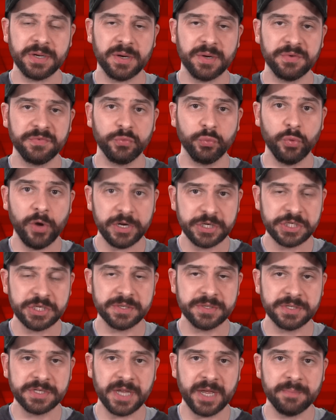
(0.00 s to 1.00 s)
of
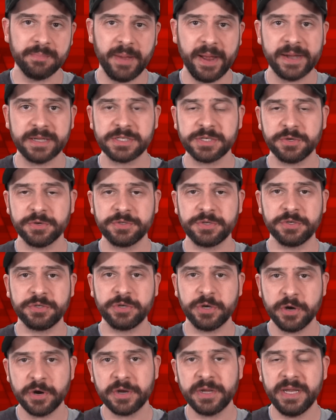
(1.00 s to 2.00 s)
Russia's ambassador to
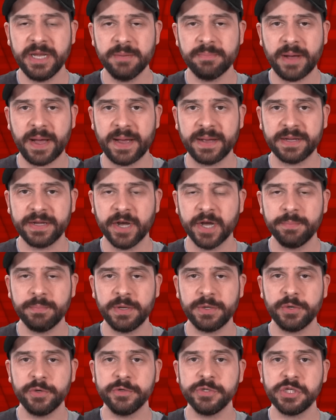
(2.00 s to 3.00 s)
Turkey by a
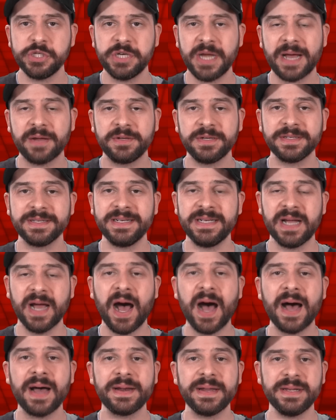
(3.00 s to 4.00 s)
gunman who shouted
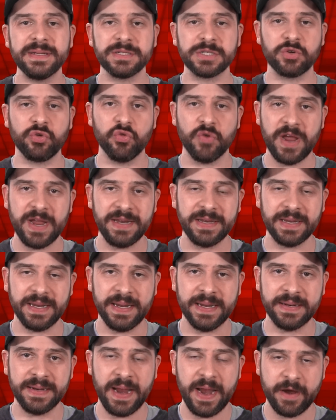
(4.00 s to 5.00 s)
"God is great"
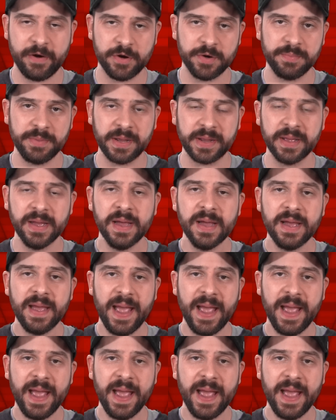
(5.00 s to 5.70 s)
in Arabic,